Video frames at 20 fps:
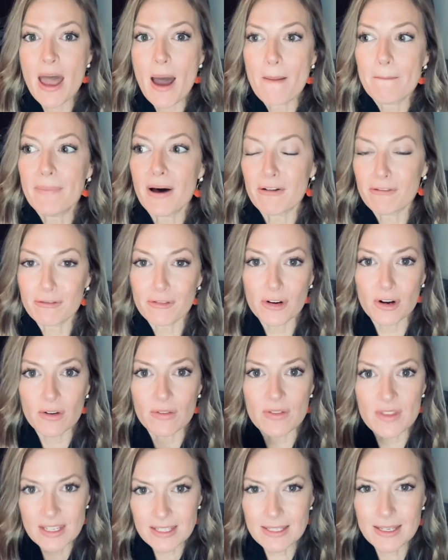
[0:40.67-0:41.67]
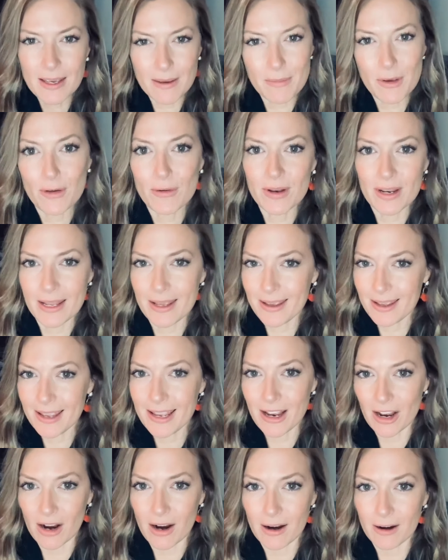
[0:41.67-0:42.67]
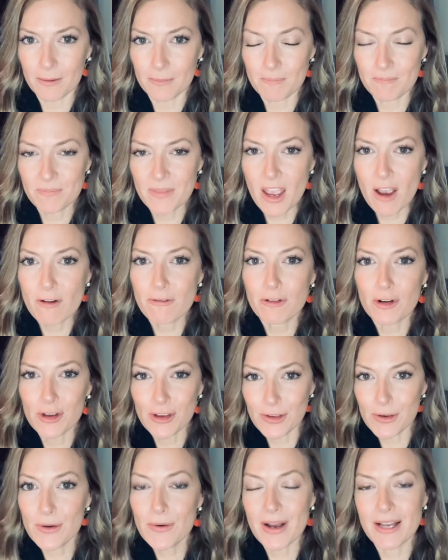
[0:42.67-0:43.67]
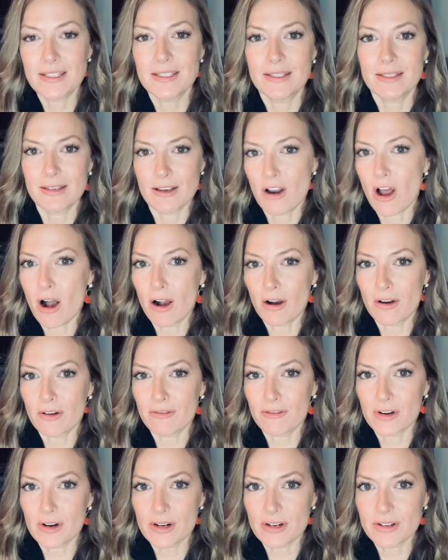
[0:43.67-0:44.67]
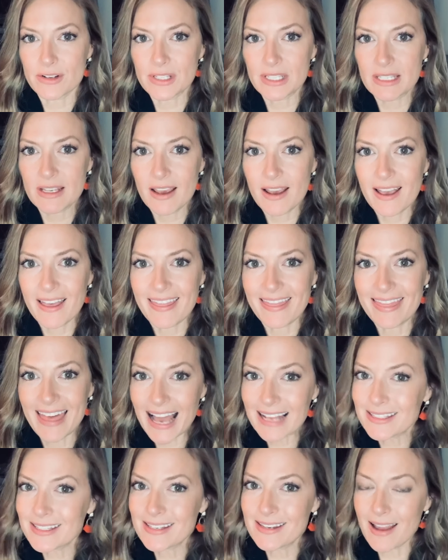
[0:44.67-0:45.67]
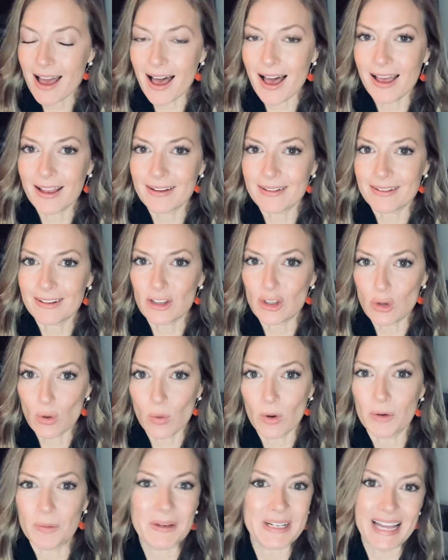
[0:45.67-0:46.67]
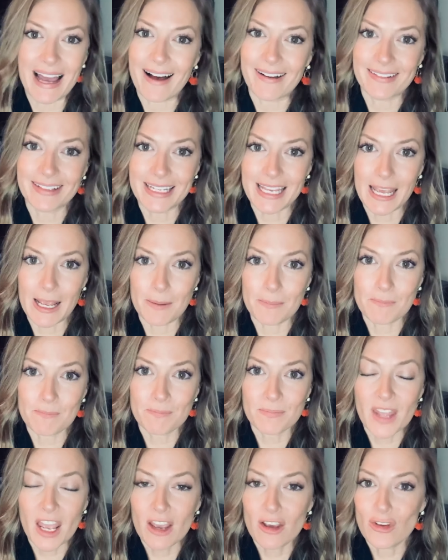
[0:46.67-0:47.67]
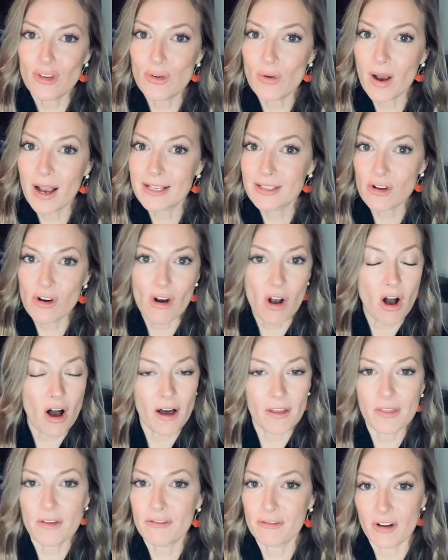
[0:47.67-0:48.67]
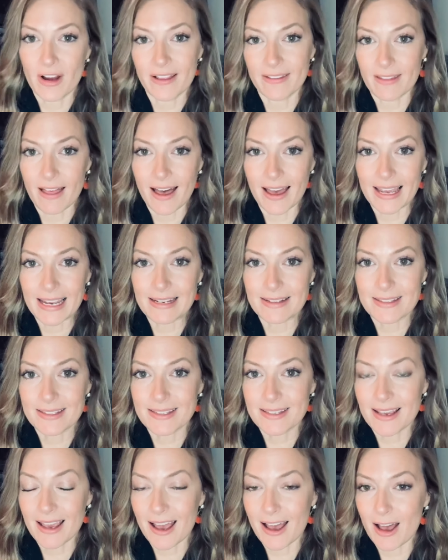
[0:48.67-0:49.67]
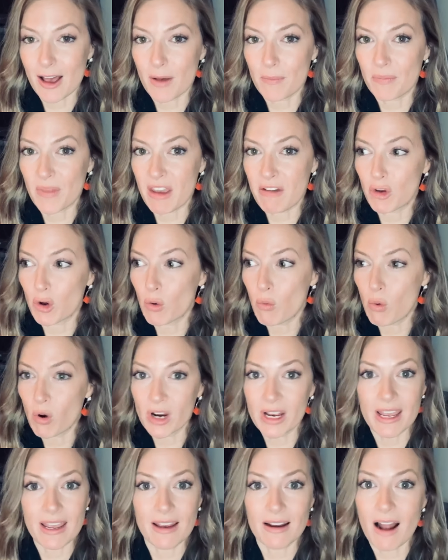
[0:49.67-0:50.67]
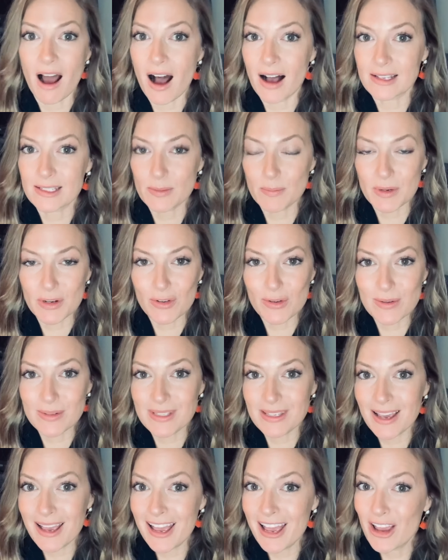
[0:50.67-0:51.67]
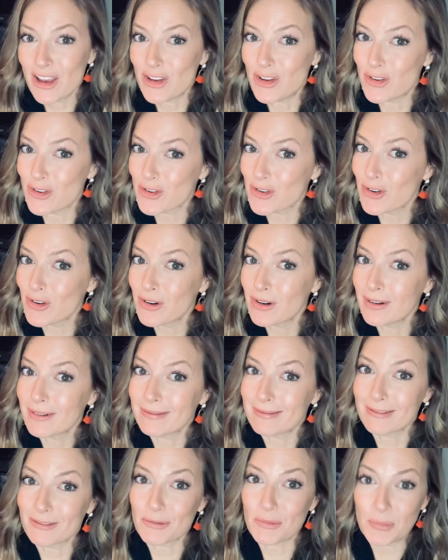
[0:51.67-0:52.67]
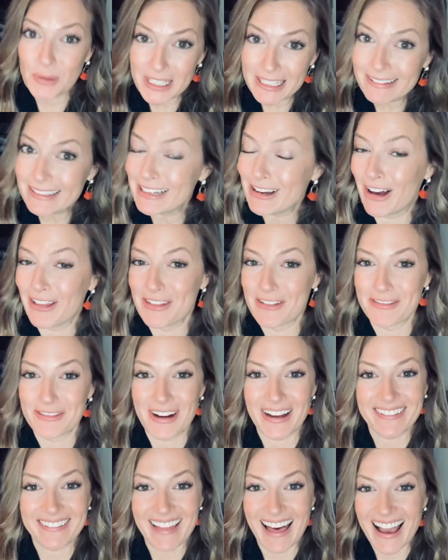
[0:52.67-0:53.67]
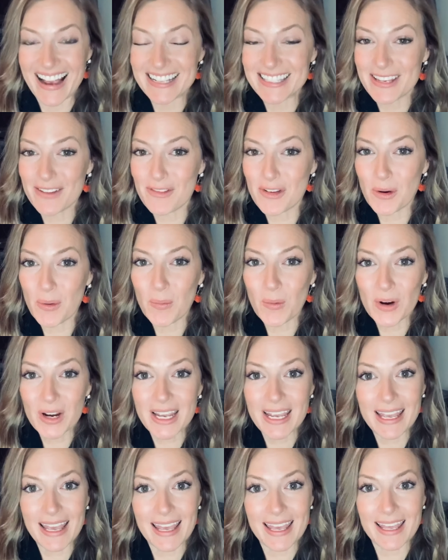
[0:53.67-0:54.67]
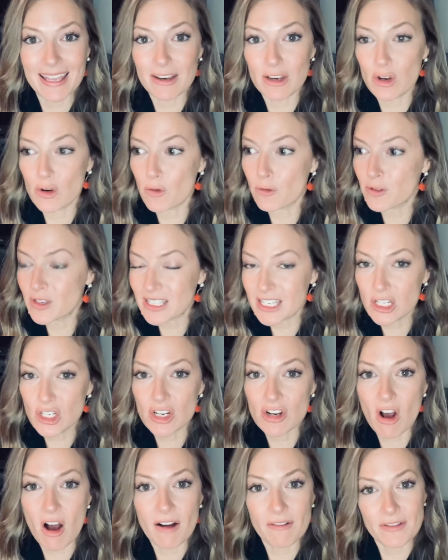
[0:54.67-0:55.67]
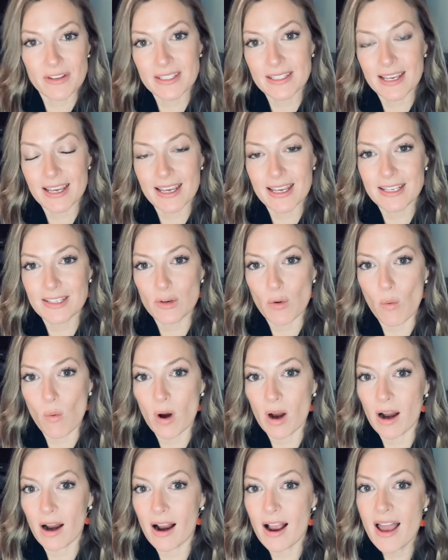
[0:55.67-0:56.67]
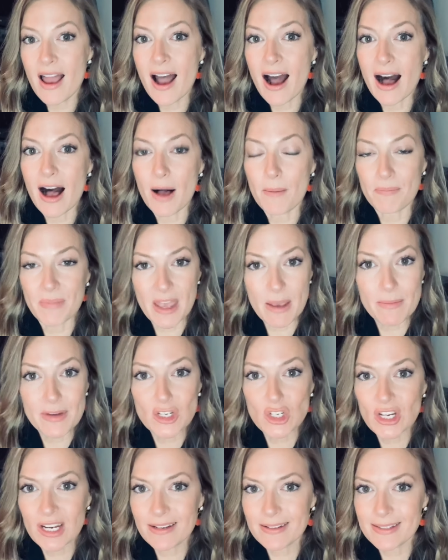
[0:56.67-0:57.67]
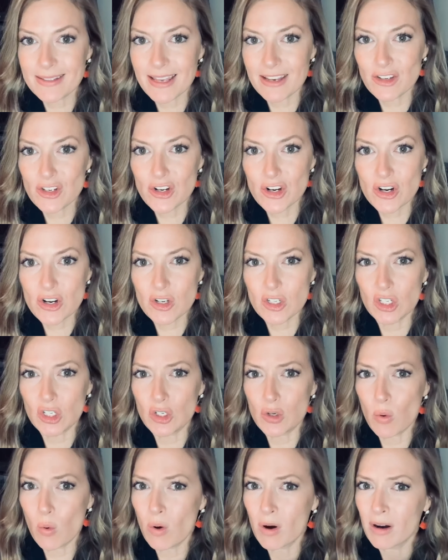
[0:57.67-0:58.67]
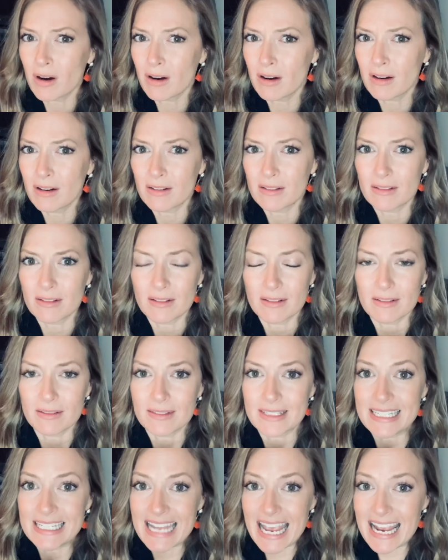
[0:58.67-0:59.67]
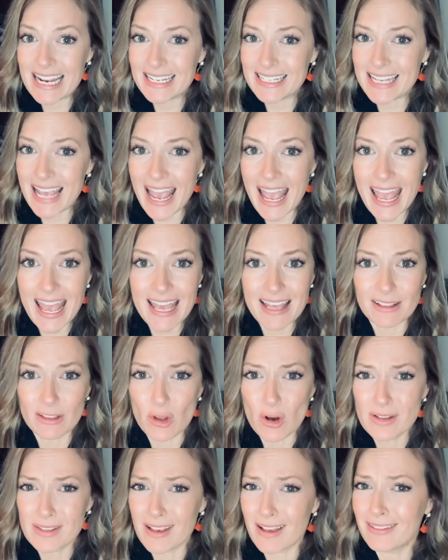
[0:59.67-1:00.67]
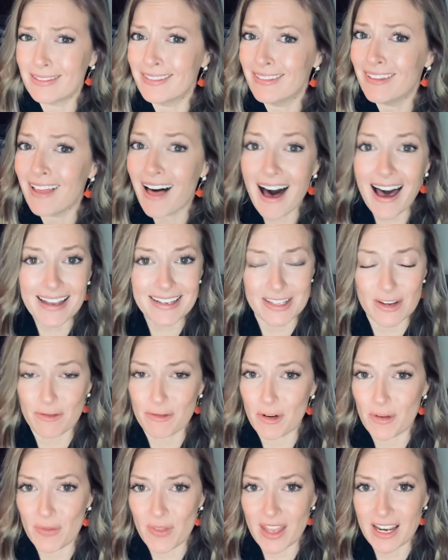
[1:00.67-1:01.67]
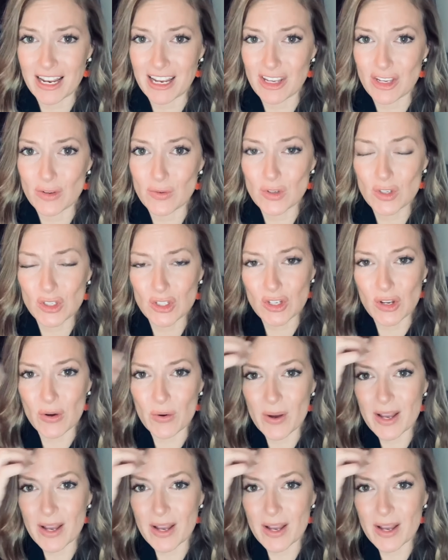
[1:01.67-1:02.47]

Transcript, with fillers: But for this community here, for you as sonographers, that's not your reality. You guys are on the front lines. Um, if you're working in hospitals, you're really on the front lines. If you're working in, you know, physician offices or um, imaging centers, your day-to-day looks a lot different than it used to.